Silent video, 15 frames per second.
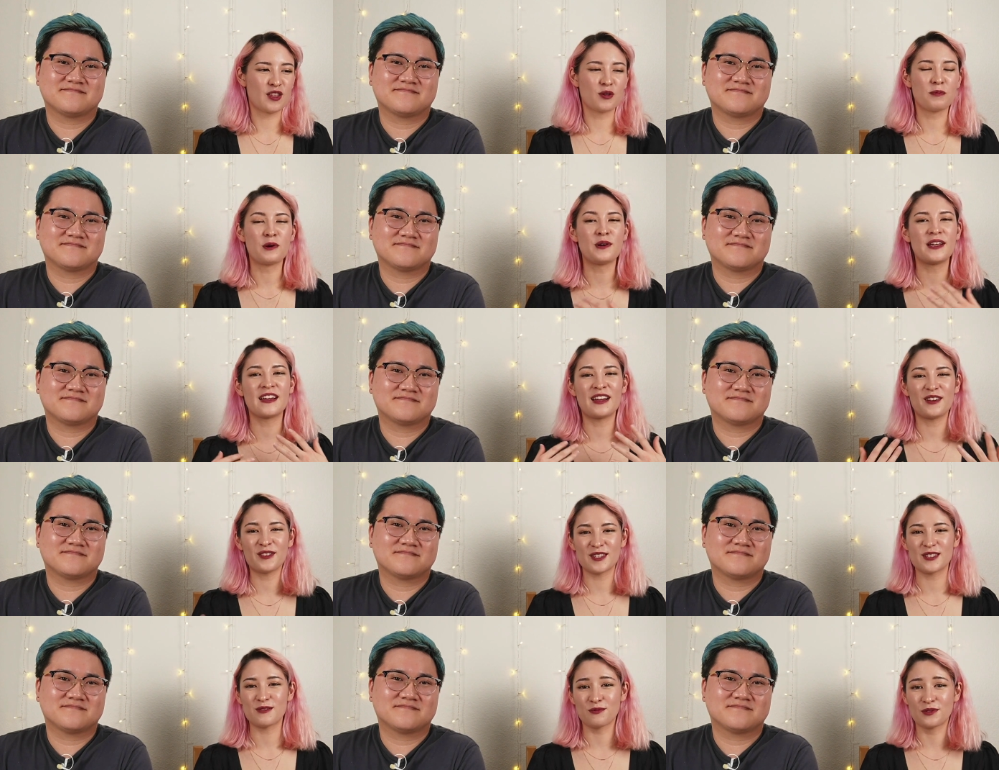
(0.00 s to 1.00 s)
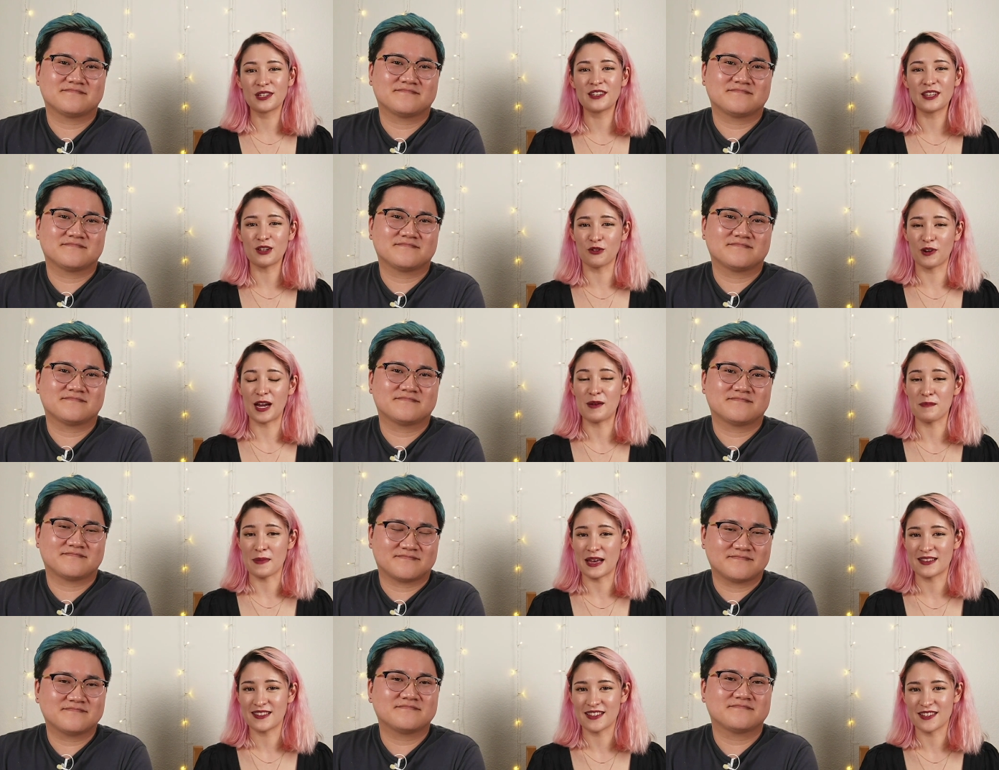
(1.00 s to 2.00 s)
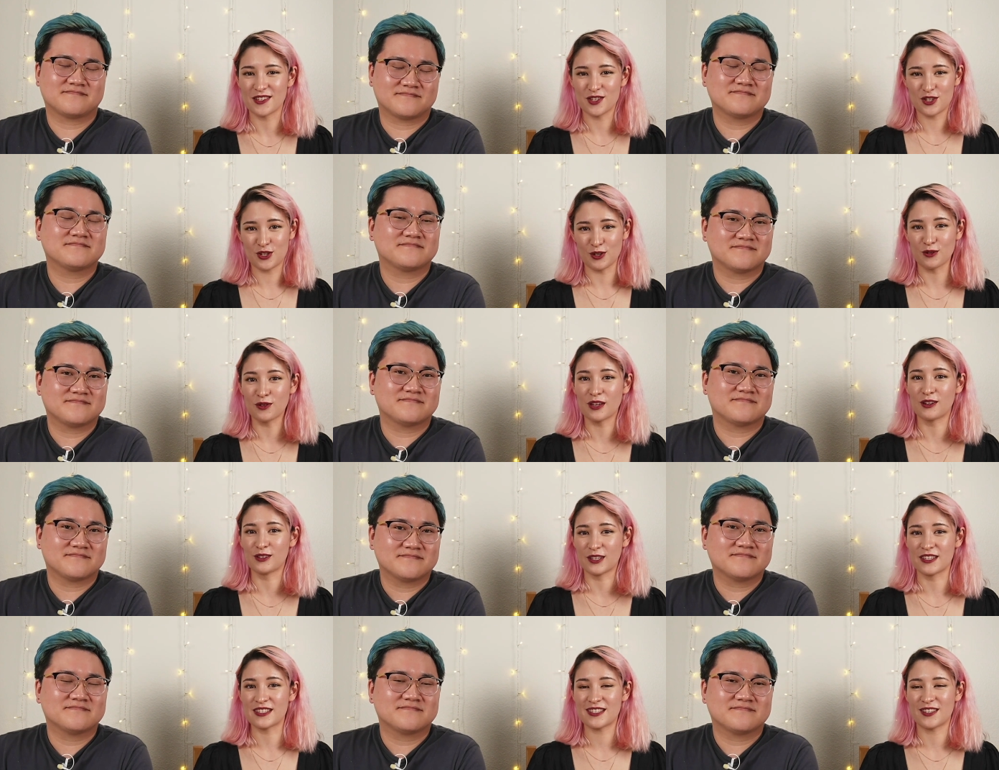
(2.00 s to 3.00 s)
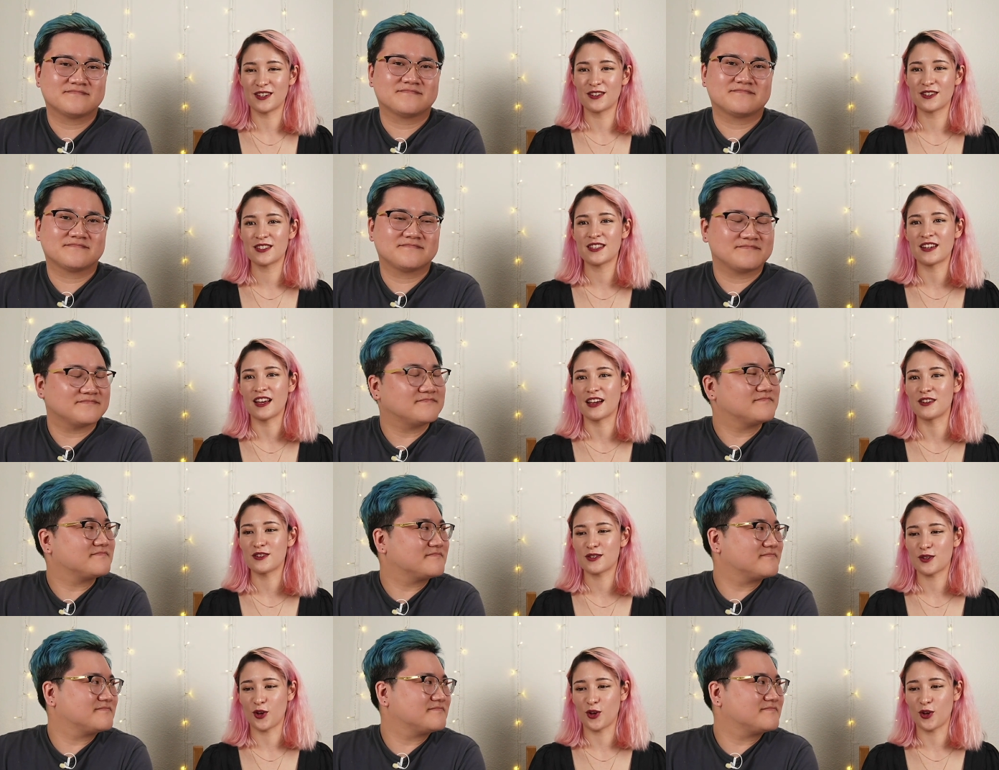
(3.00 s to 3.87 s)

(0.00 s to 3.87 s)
Speaker 1: they're putting out this really great message to their listeners and I just